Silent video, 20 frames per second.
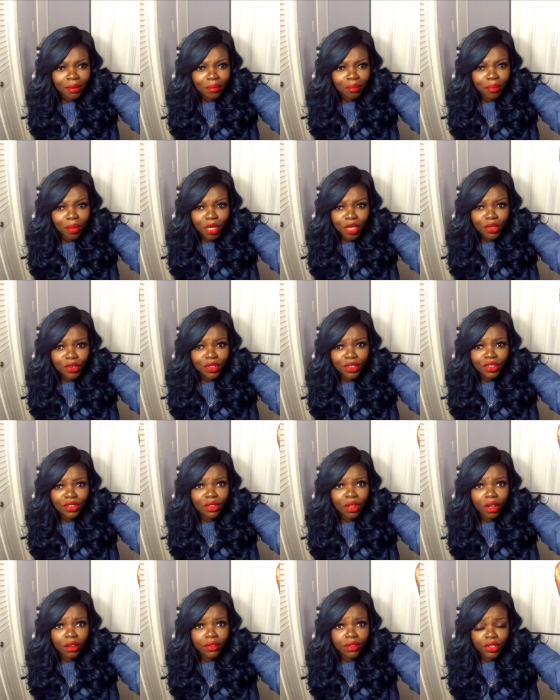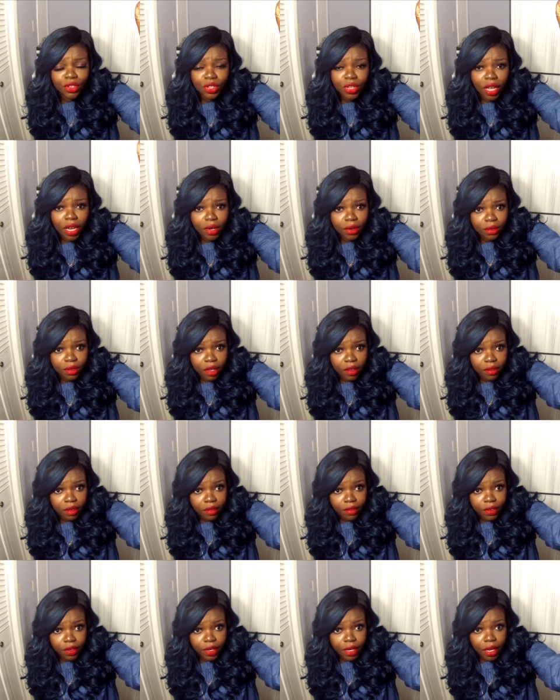buttery soft shadows I've
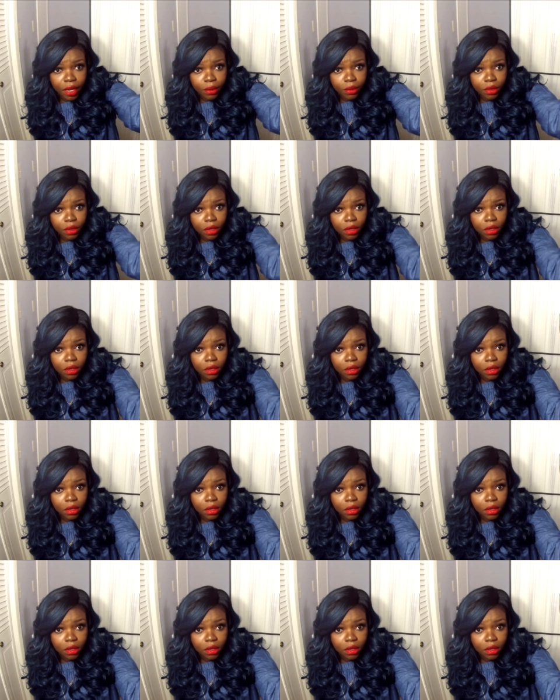ever encountered.